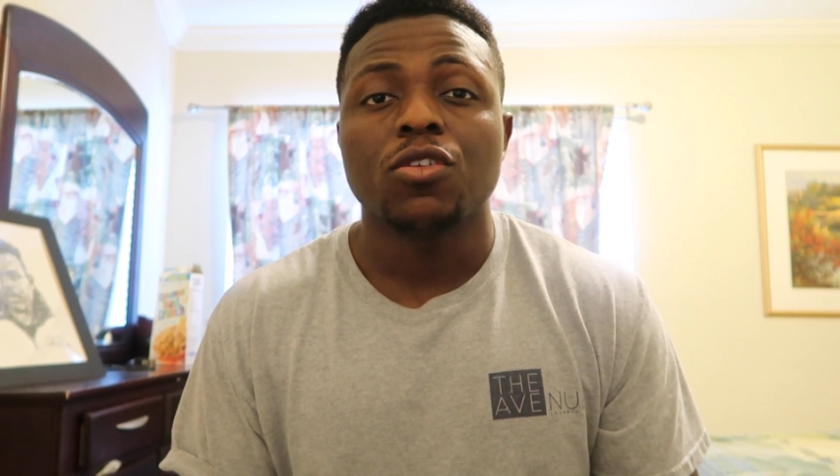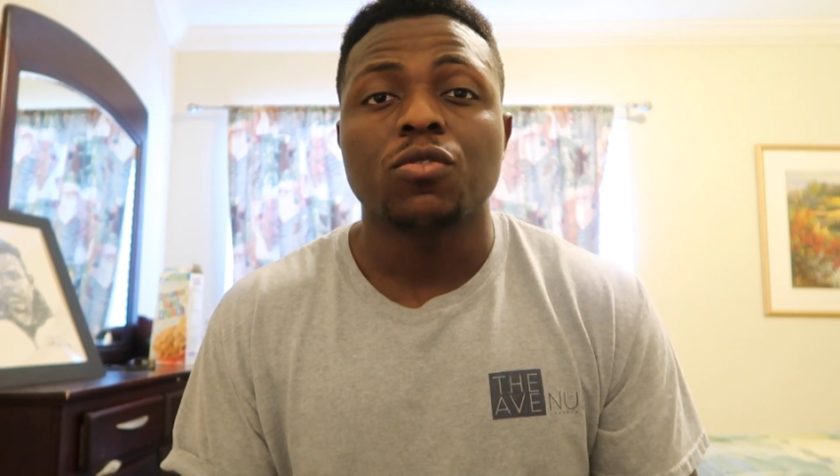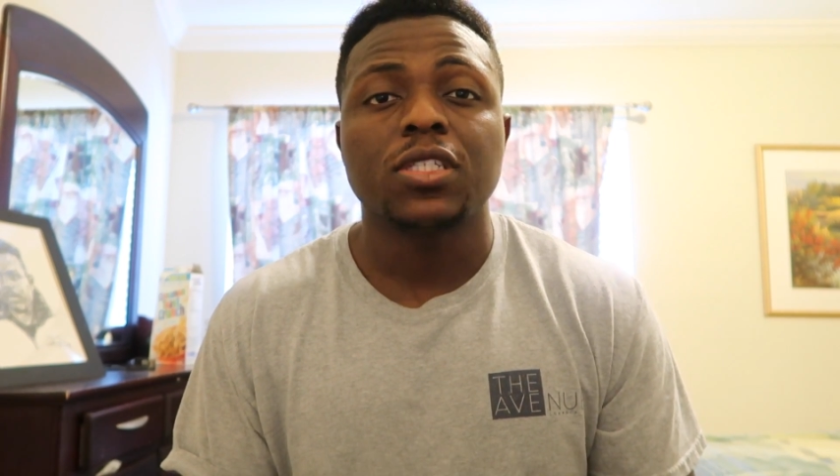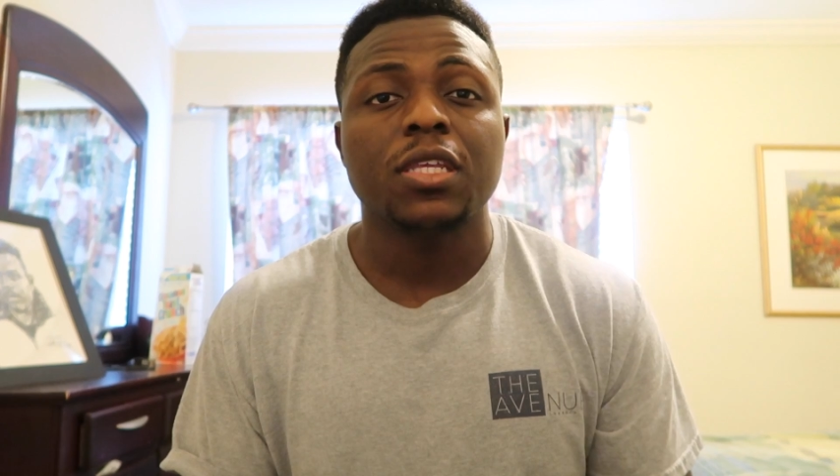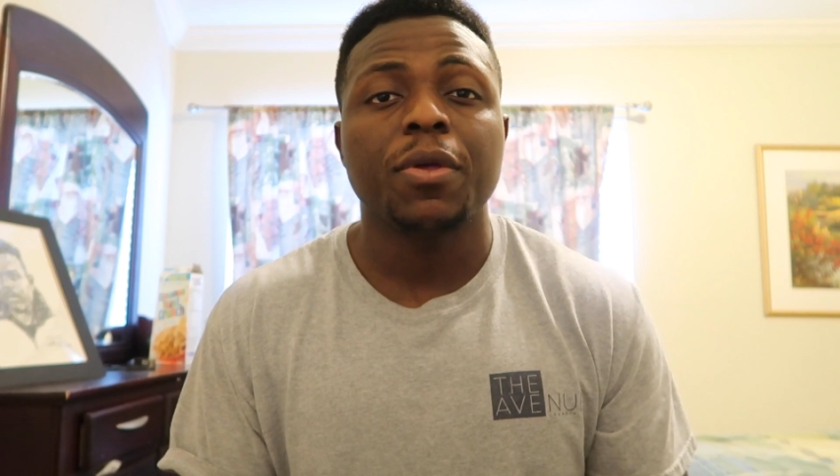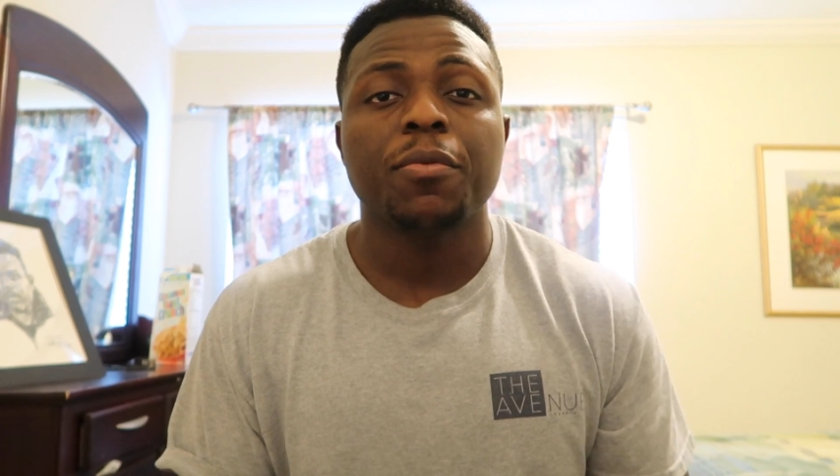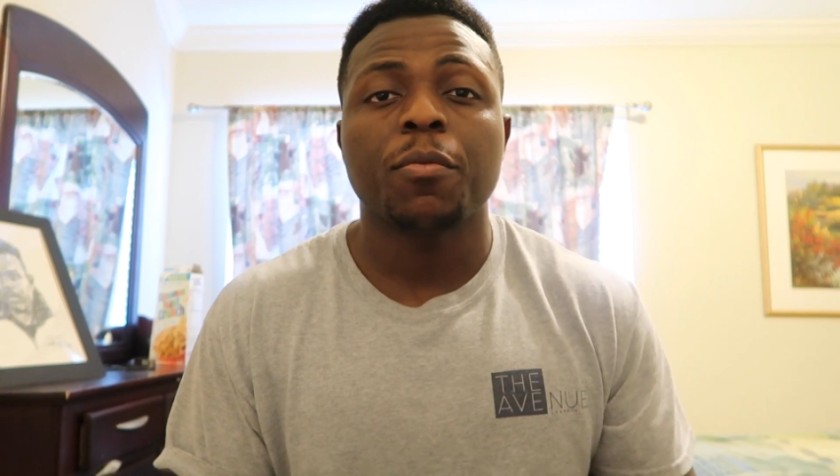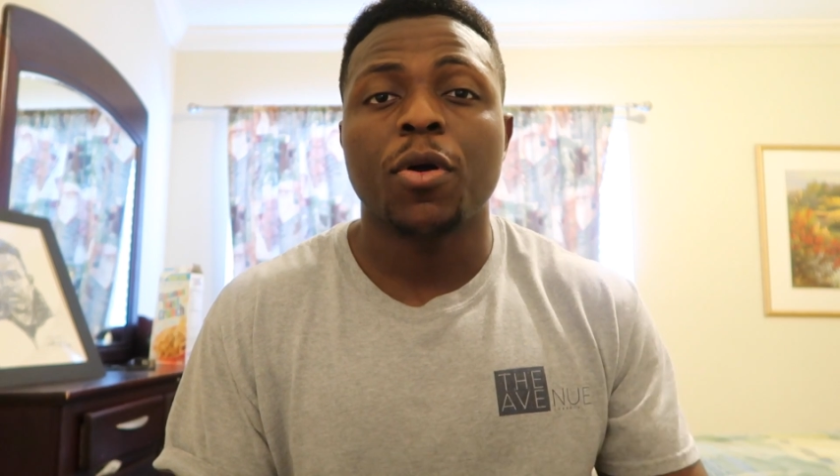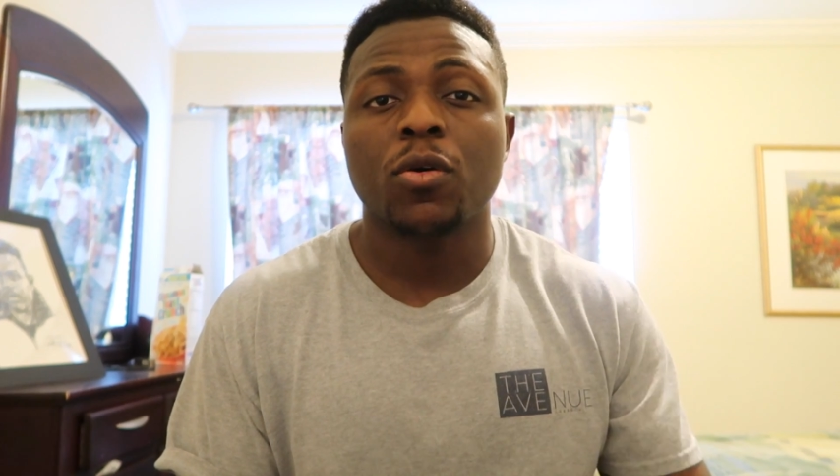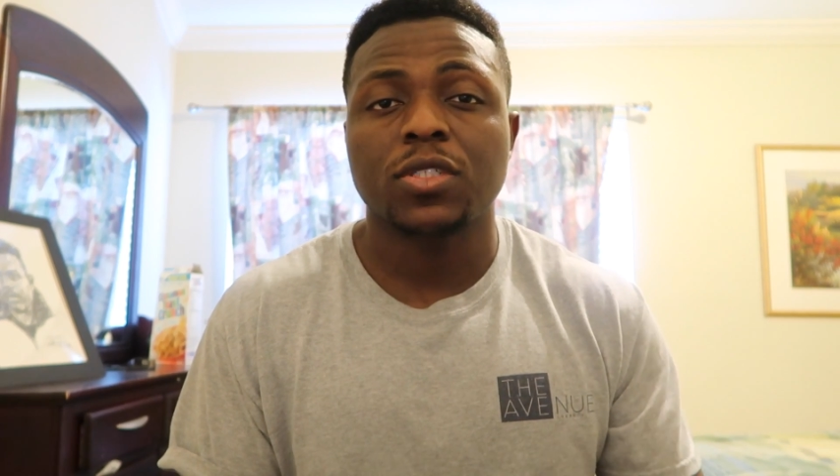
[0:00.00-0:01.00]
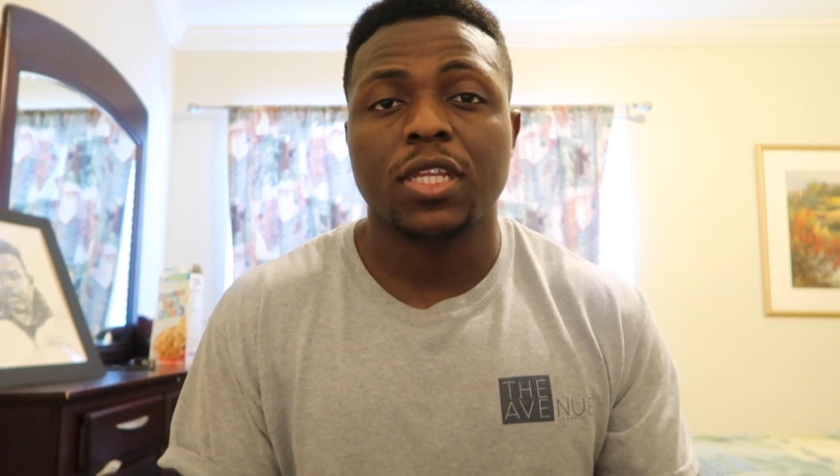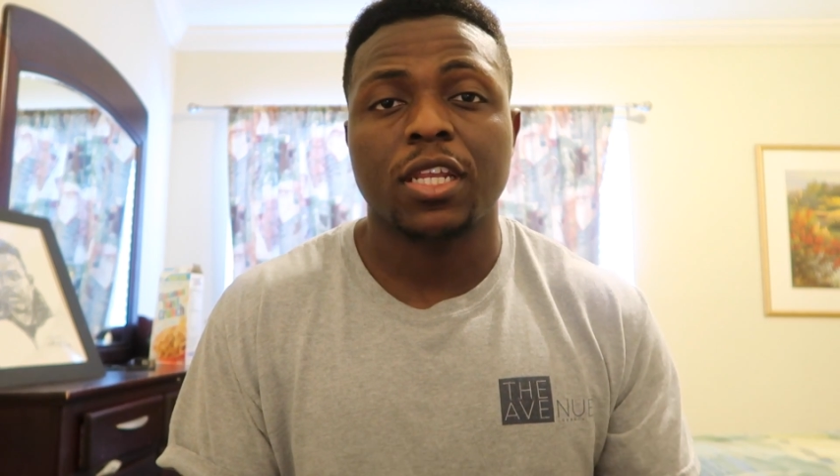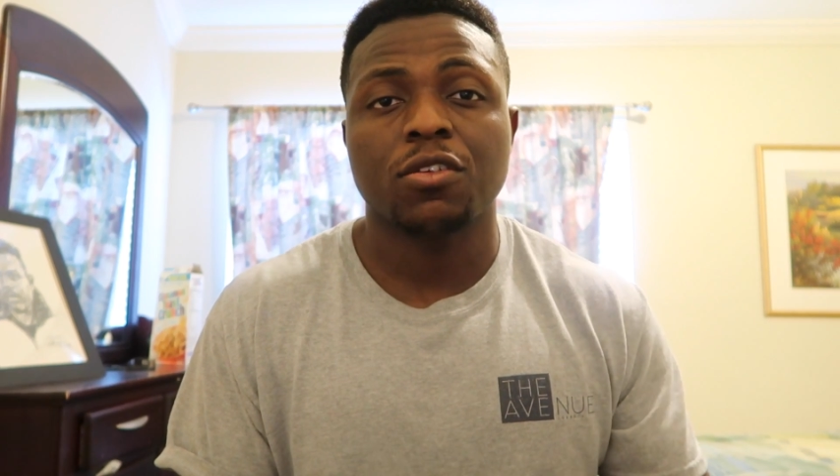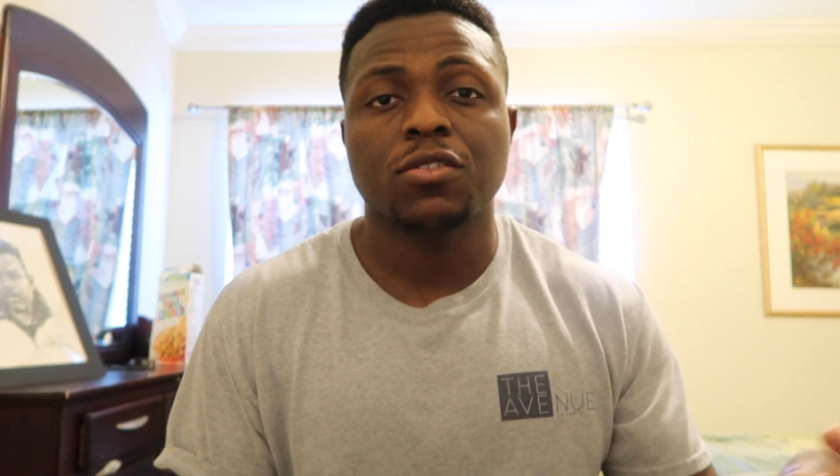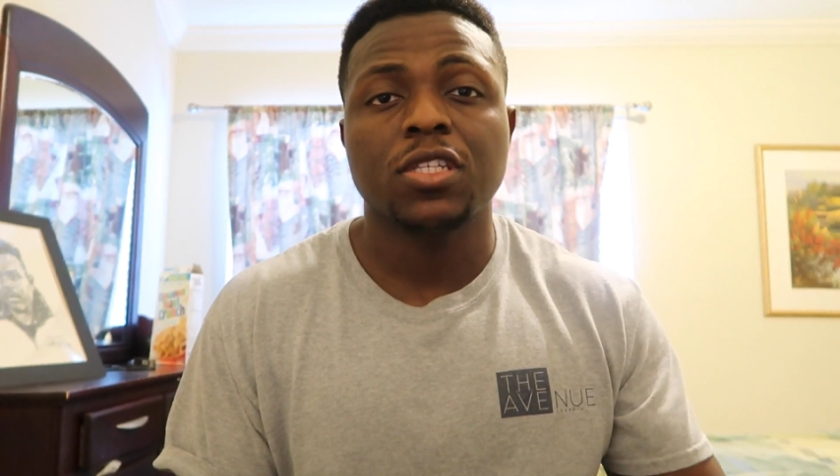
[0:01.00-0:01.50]
you'll see people post it
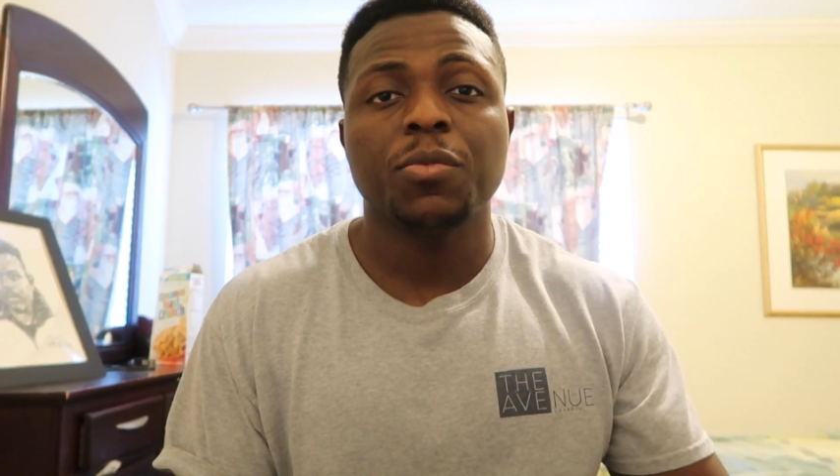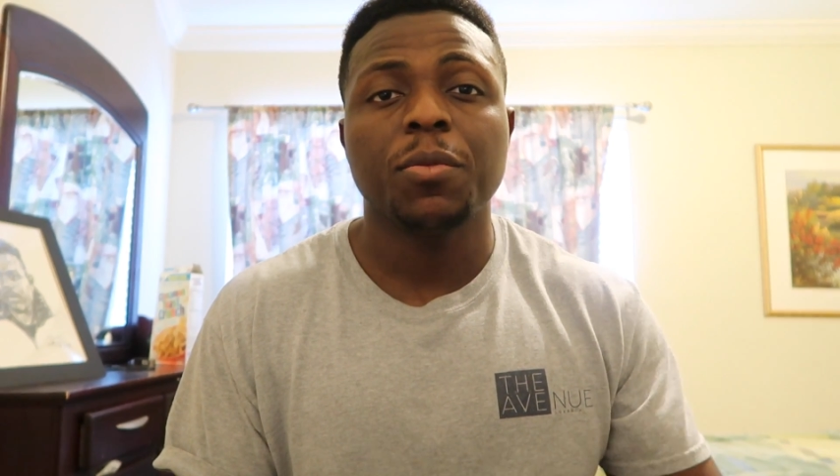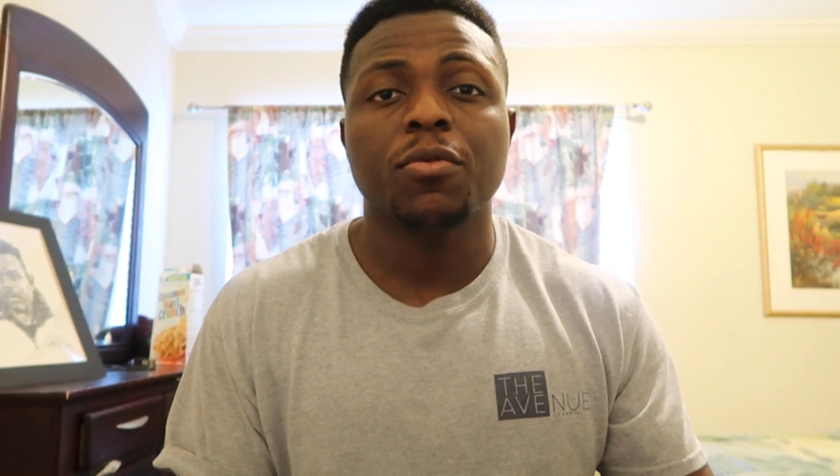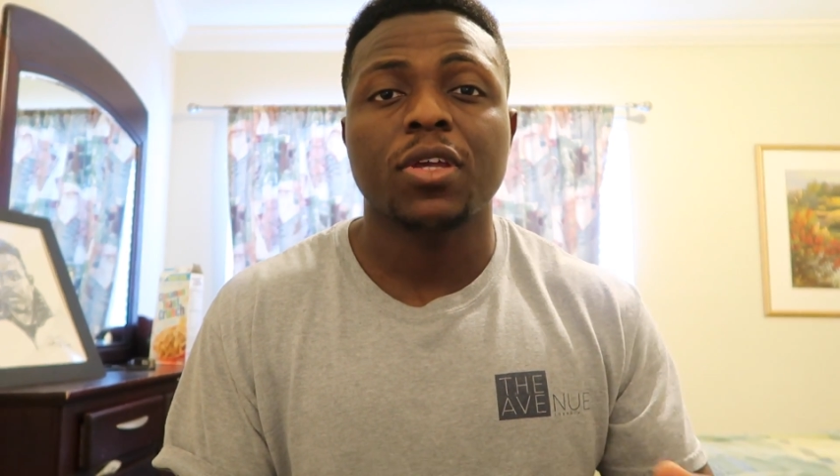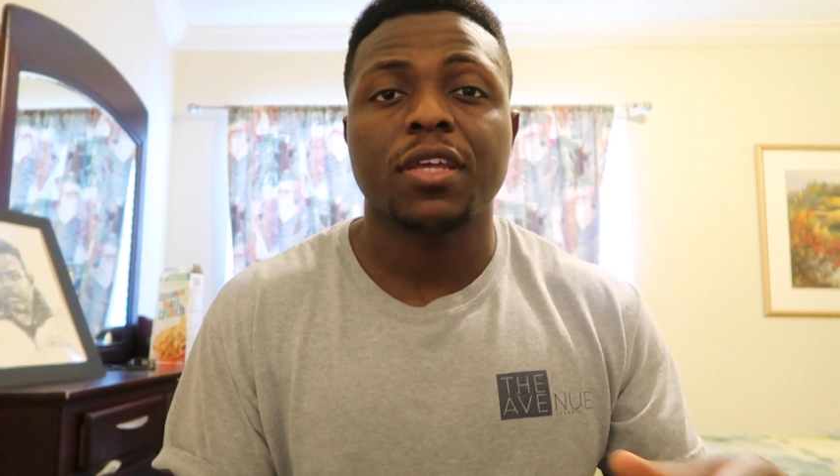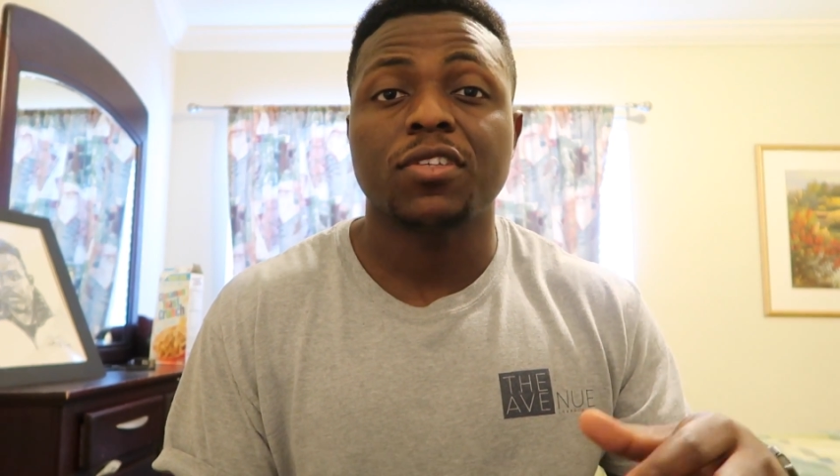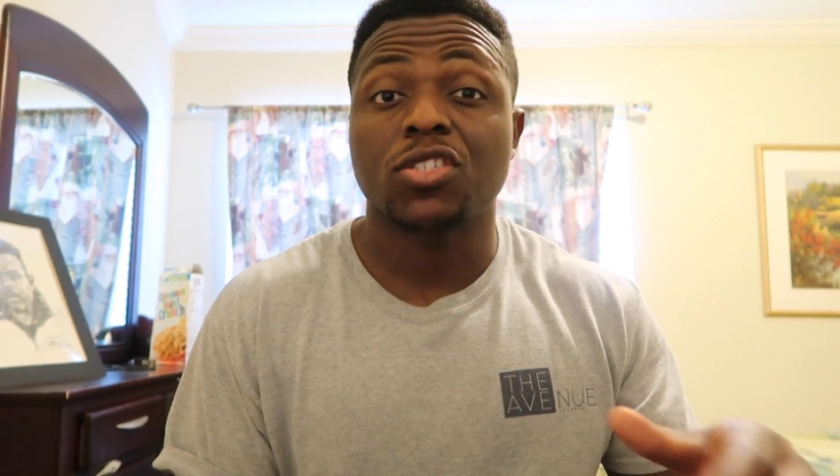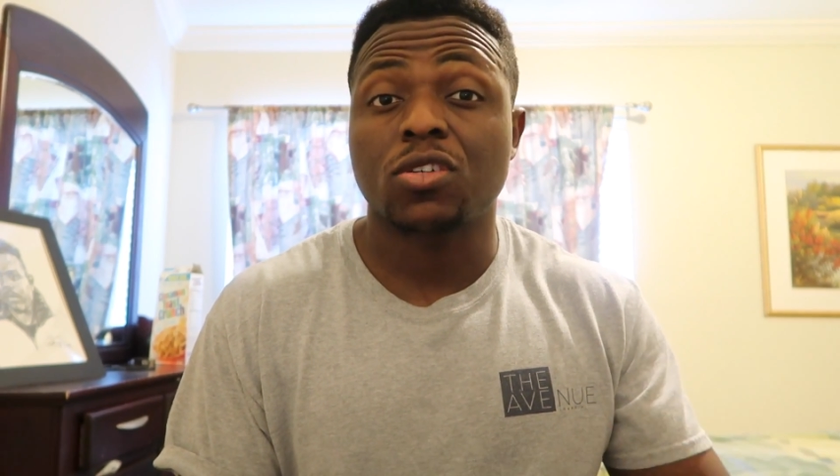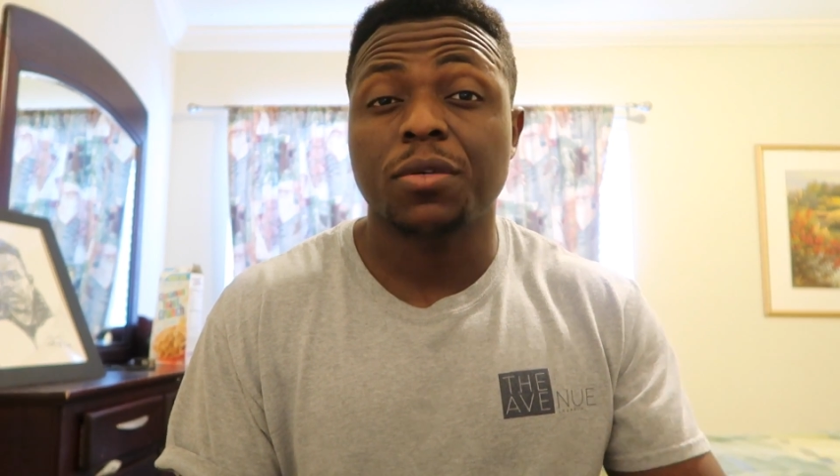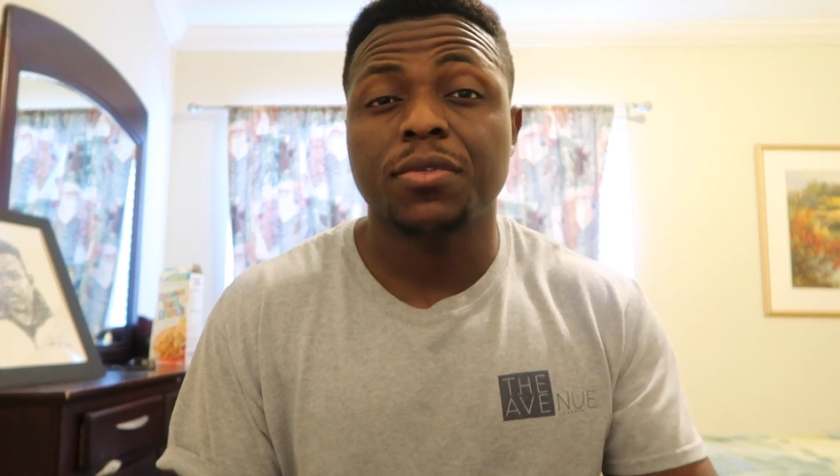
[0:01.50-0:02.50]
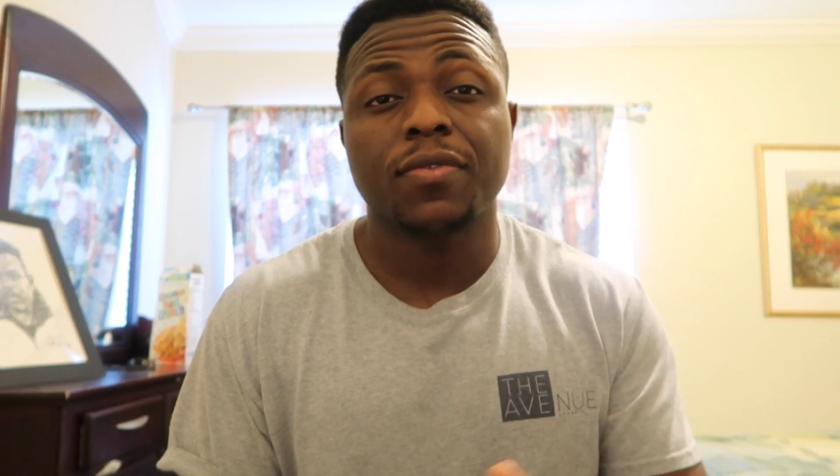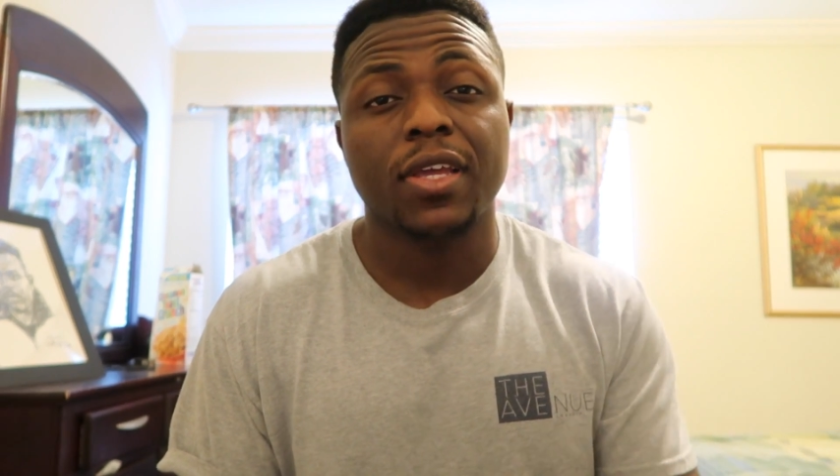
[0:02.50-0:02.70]
and you'll see people give descriptive